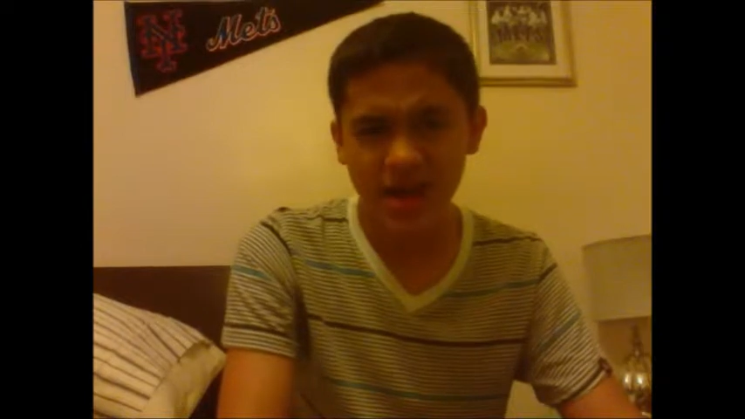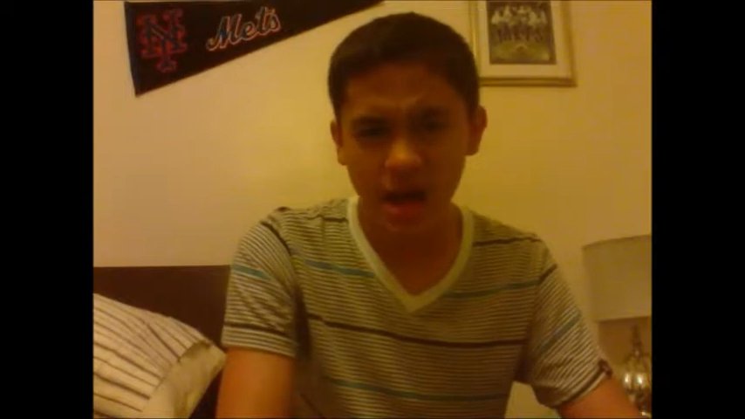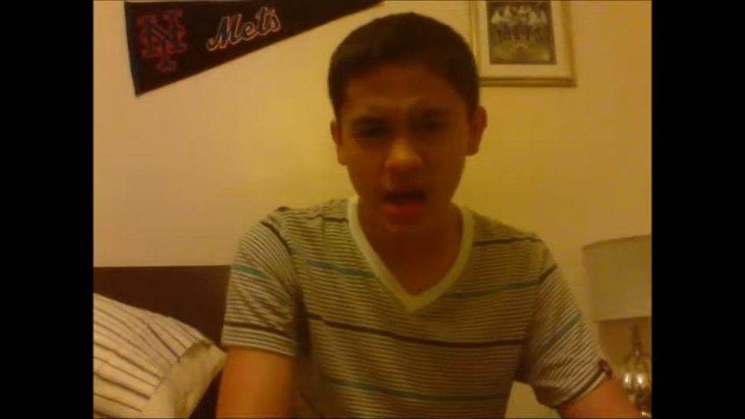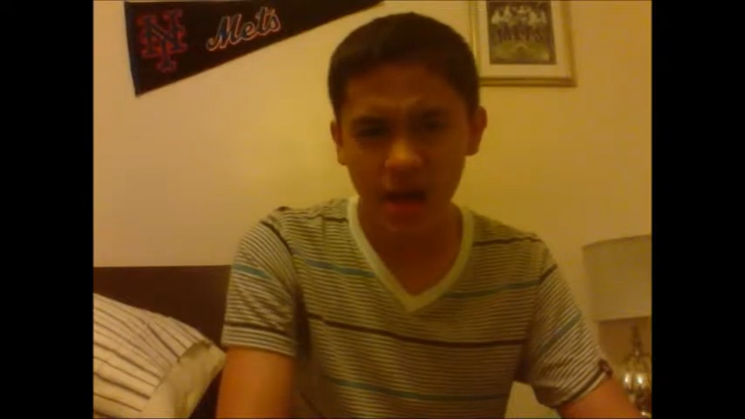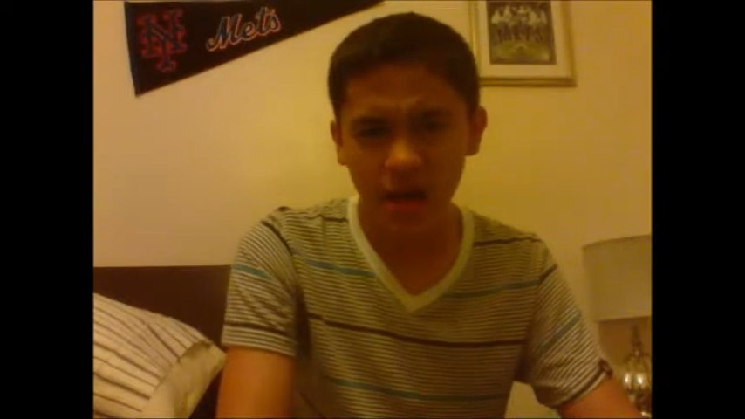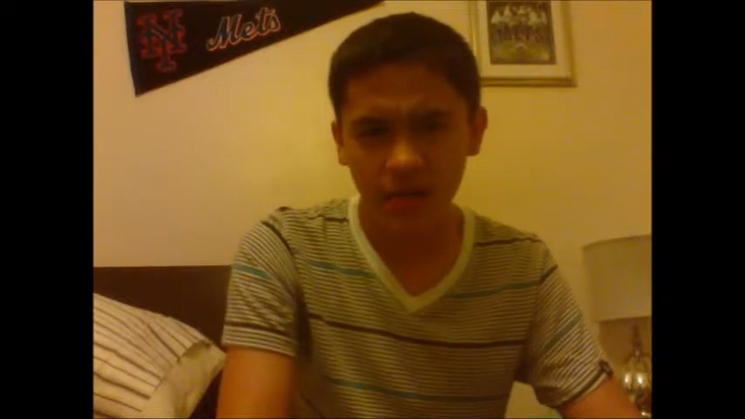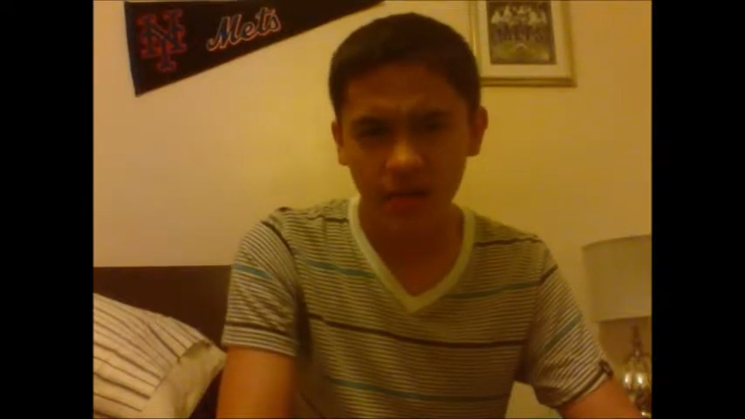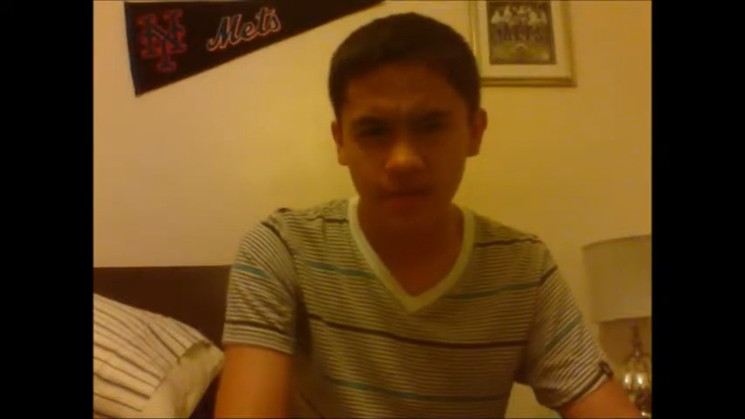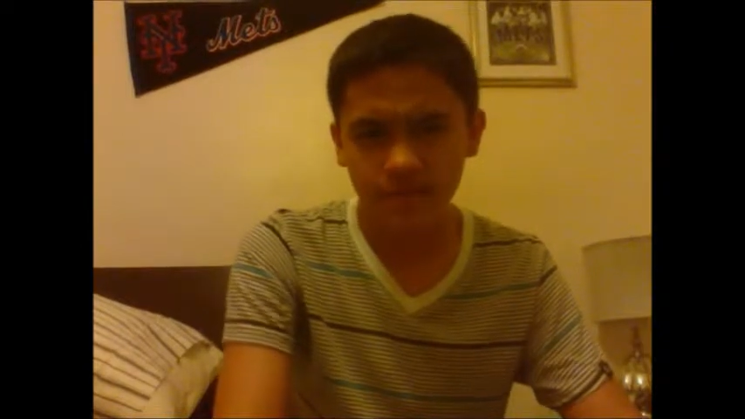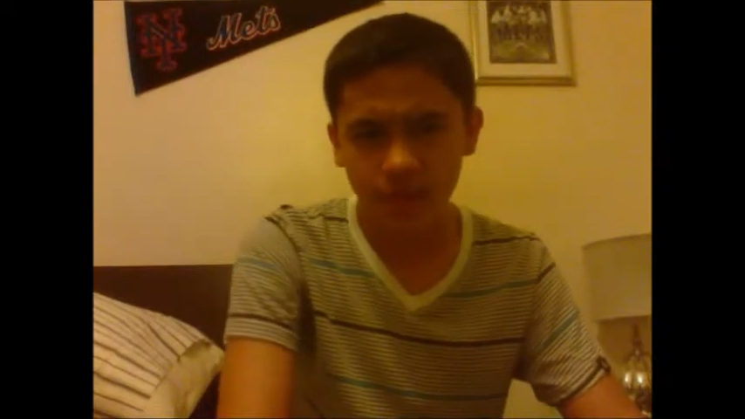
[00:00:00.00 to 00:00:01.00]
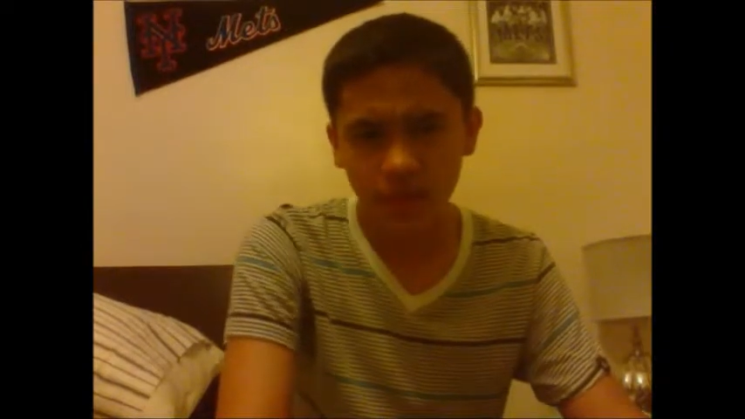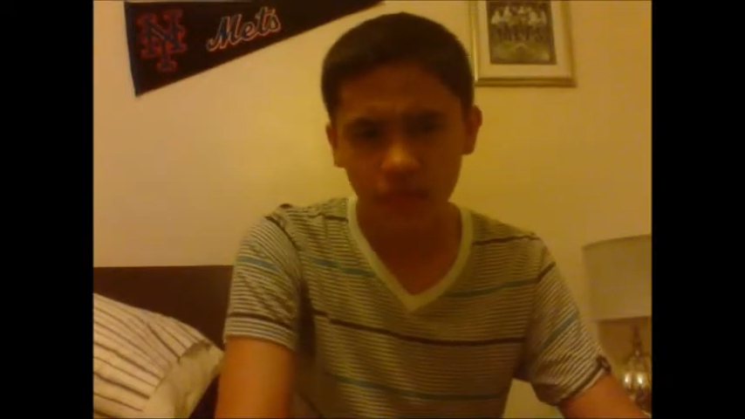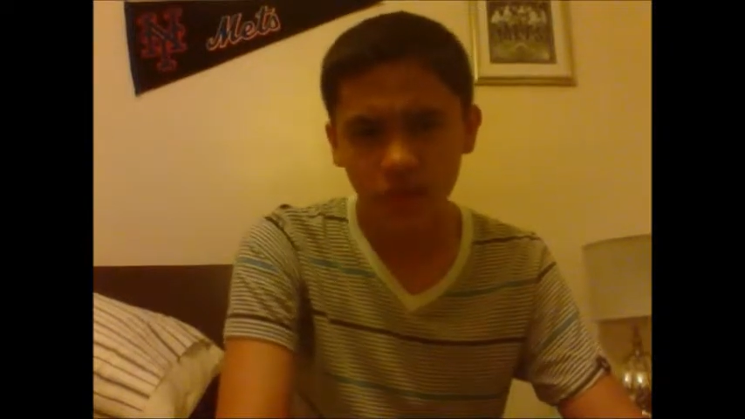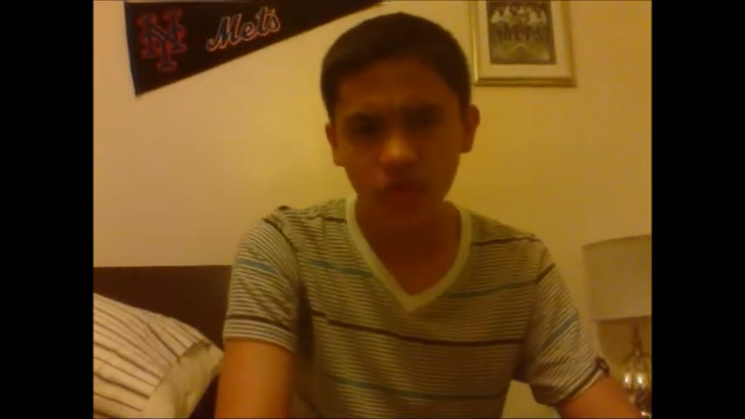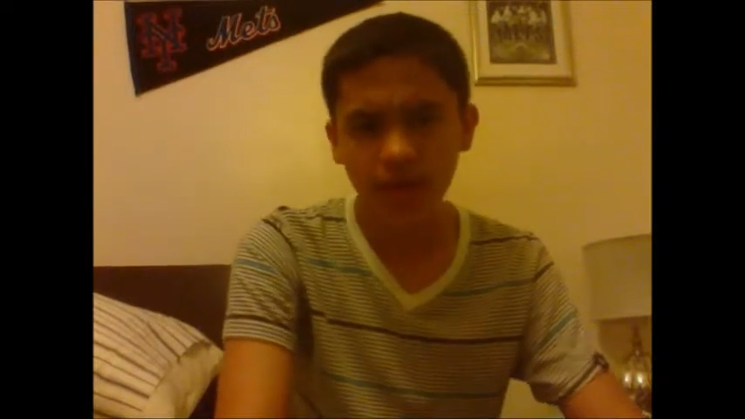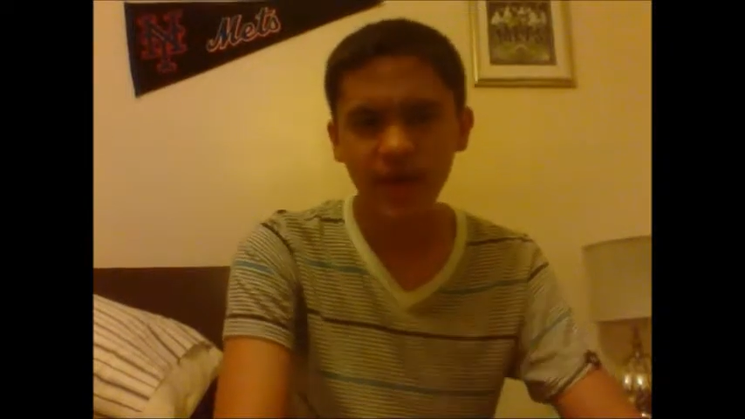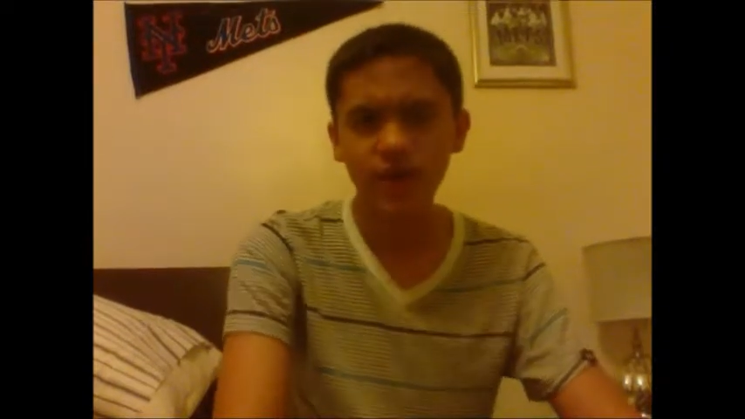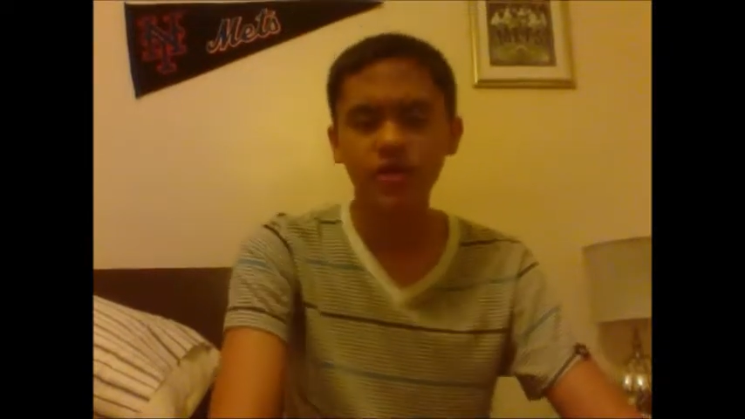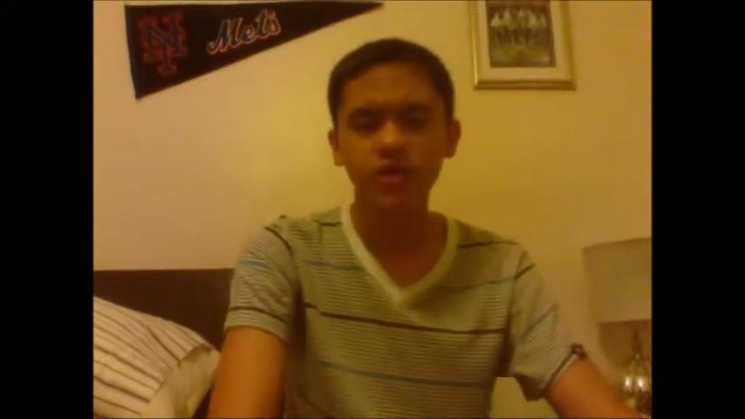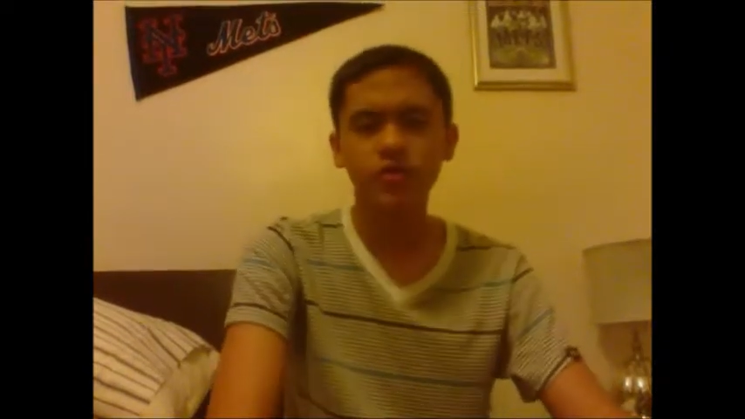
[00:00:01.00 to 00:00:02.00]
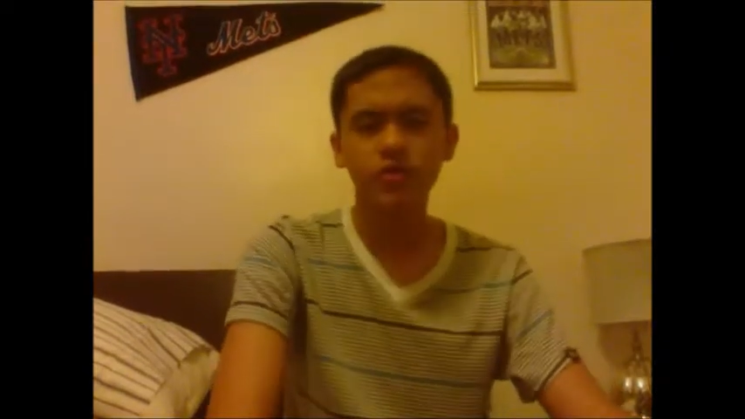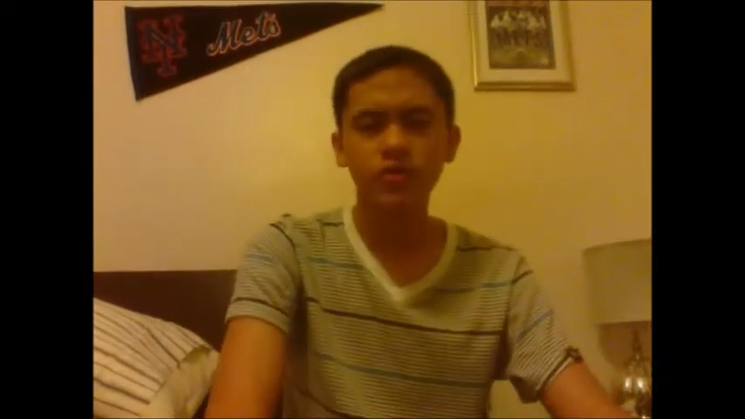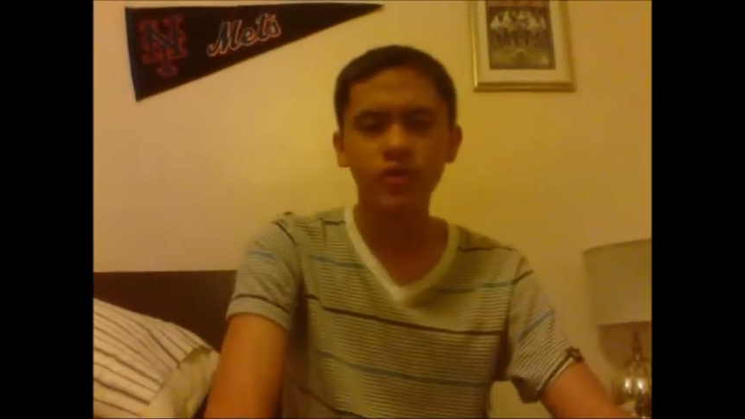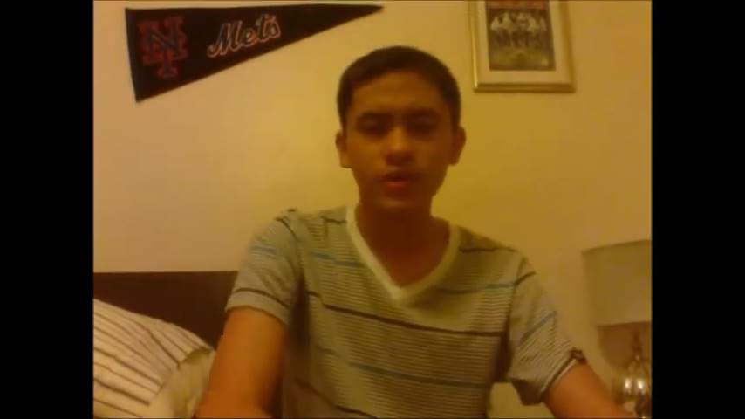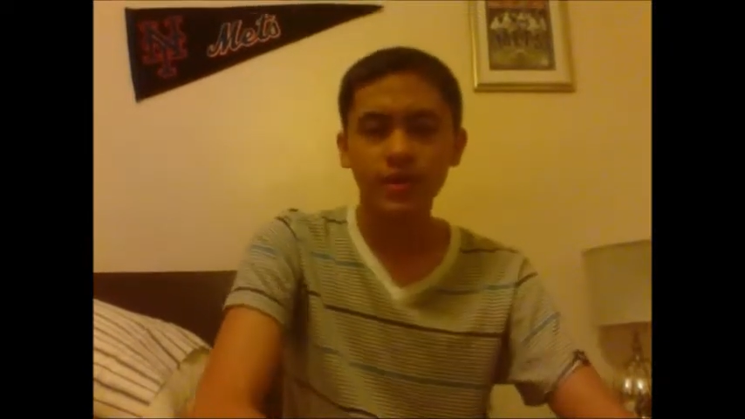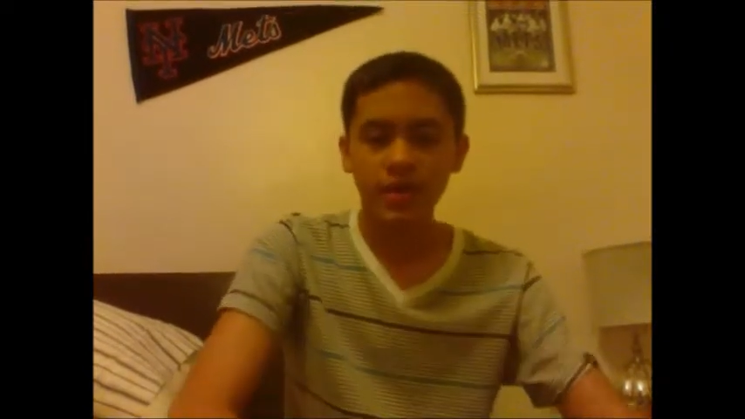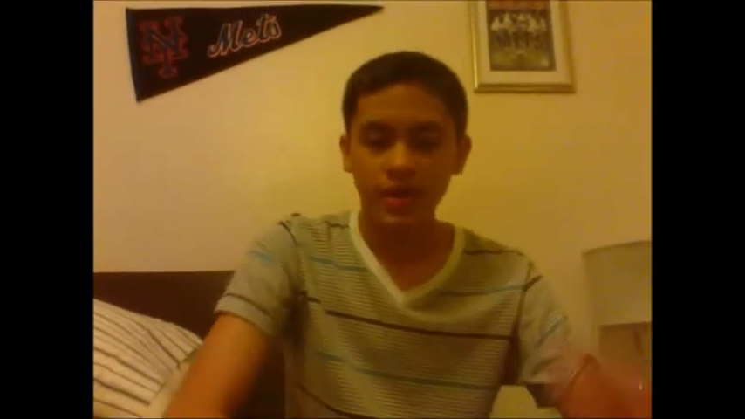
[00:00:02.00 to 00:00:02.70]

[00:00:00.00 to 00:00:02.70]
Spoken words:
a blue-haired dude,